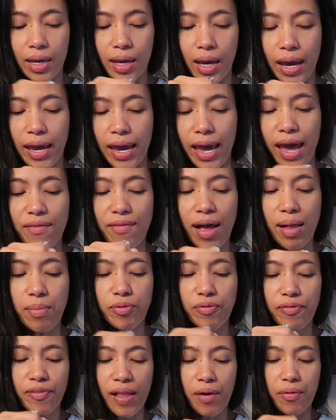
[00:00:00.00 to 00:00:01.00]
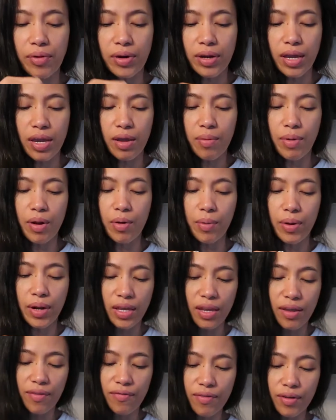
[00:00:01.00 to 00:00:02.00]
I have almond flour here, but I want to
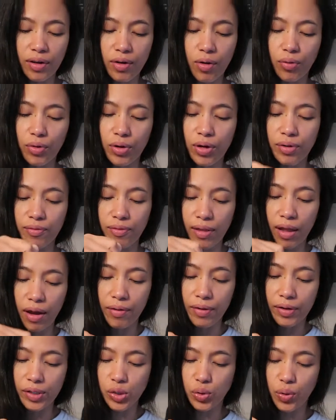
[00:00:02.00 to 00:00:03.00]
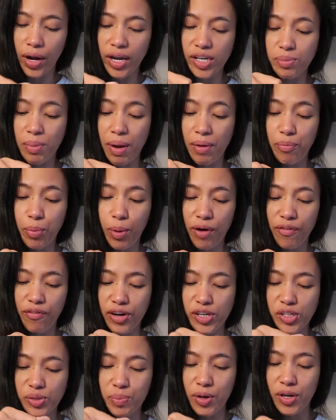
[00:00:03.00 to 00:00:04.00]
give the coconut flour a try. It's my
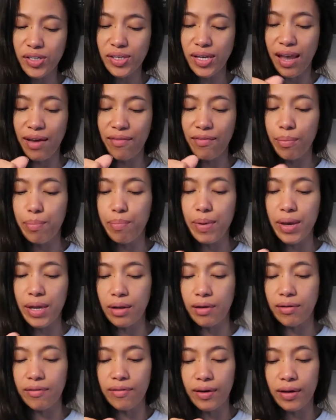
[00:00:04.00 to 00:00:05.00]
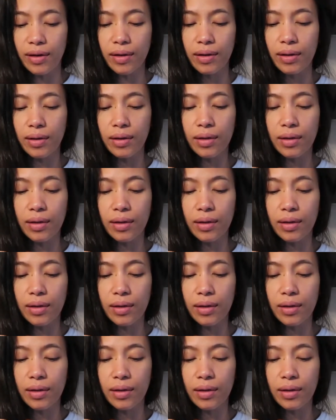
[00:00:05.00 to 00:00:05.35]
preference because I have a bit of a